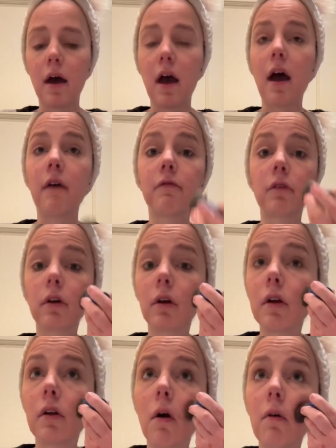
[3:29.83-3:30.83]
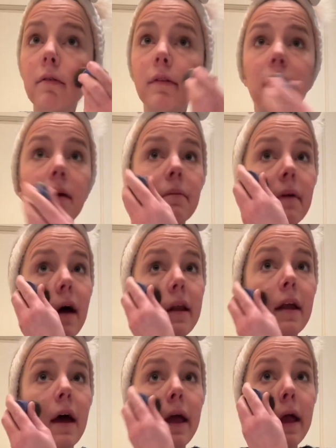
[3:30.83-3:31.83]
After no sleep that
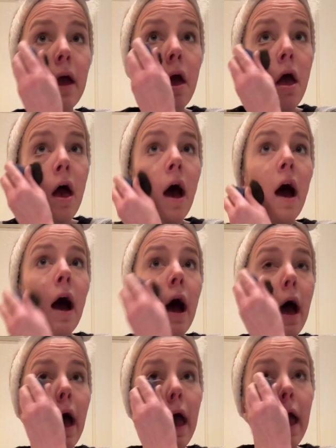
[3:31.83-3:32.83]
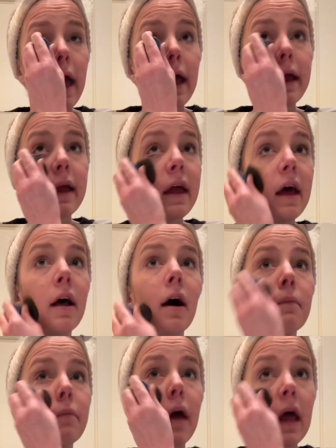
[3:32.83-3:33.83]
night, I get
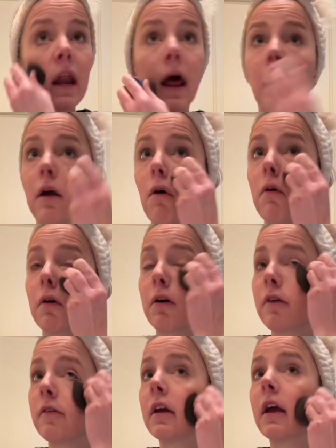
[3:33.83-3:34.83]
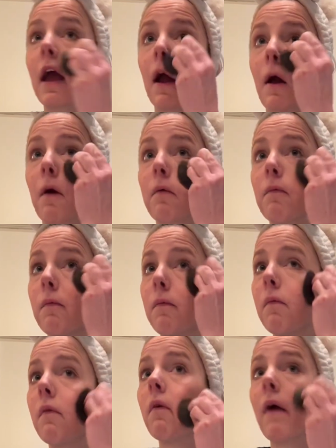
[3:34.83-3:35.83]
up and I go to urgent care,
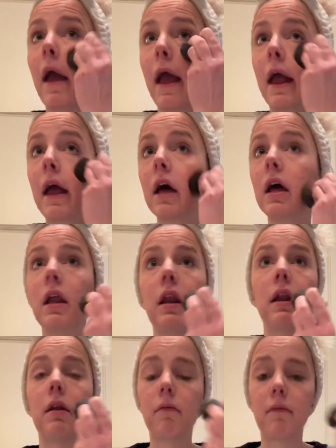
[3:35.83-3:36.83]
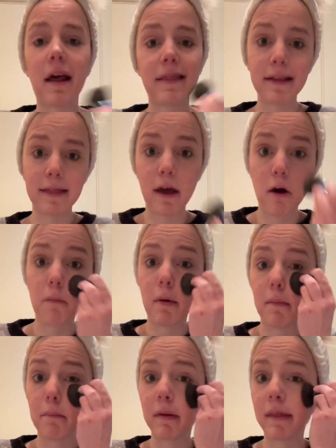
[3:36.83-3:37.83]
and when I think they
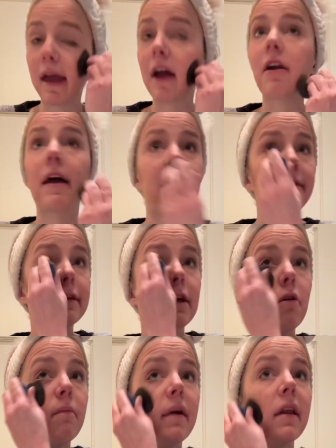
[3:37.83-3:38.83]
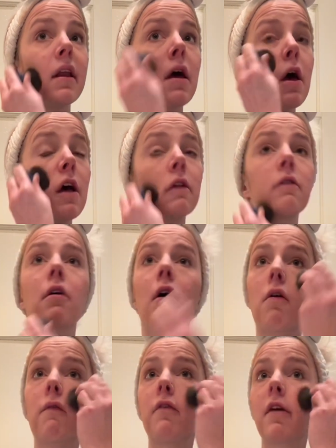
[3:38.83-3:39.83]
open, but they aren't actually open.
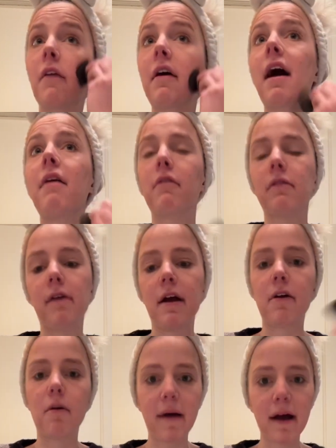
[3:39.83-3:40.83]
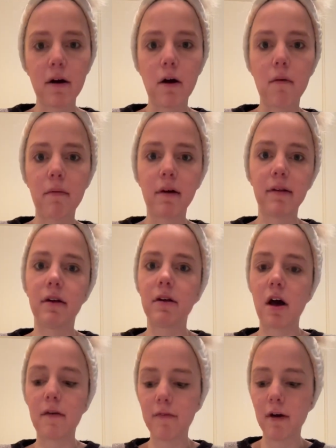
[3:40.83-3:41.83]
So for another hour. So I go back home because they're
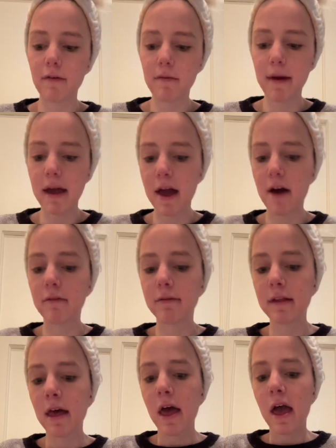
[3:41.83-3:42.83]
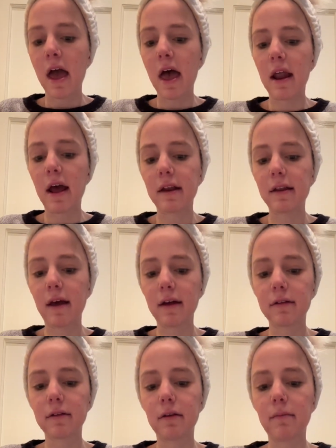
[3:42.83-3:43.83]
not far from my house, and I
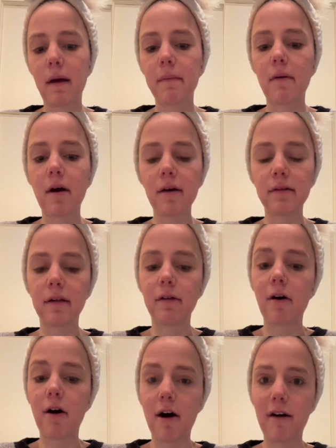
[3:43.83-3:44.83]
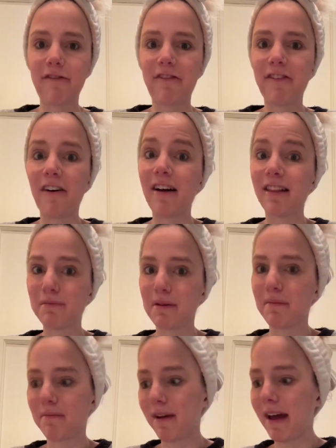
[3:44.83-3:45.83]
text my bosses off on
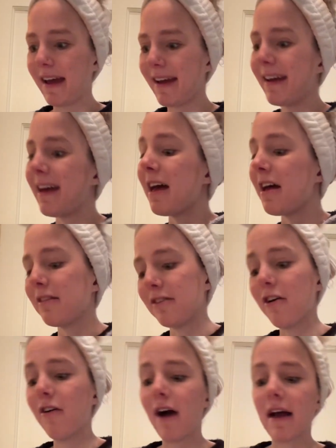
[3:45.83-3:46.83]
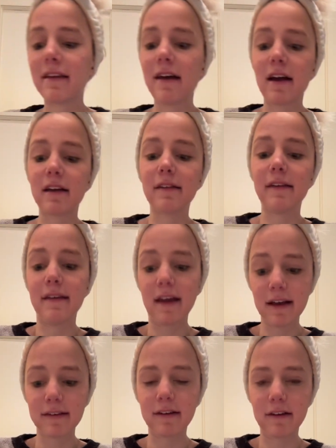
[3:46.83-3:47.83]
spring break. So I text the
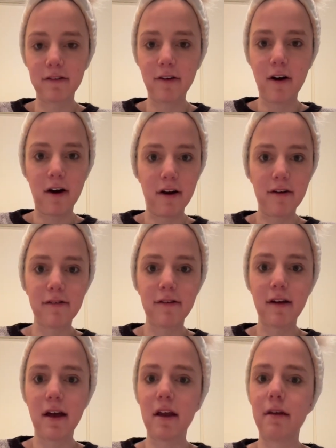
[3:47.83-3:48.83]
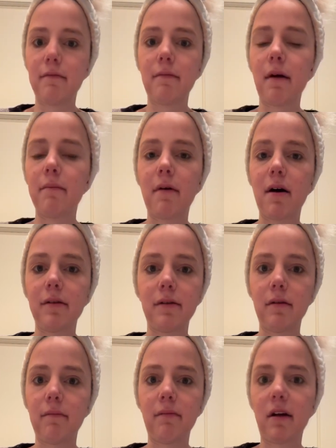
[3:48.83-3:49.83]
next in charge, and my boss
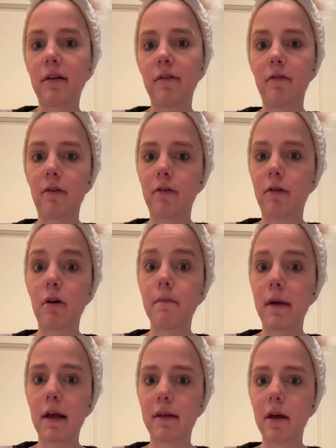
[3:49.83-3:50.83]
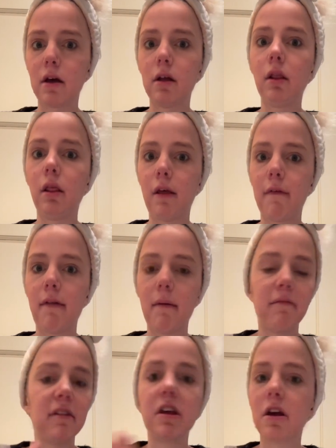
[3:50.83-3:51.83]
and next in charge are amazing. Love them.
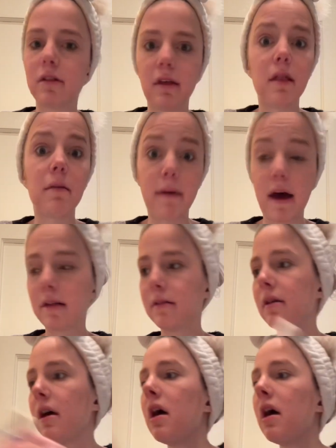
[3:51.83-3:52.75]
Seriously, the best.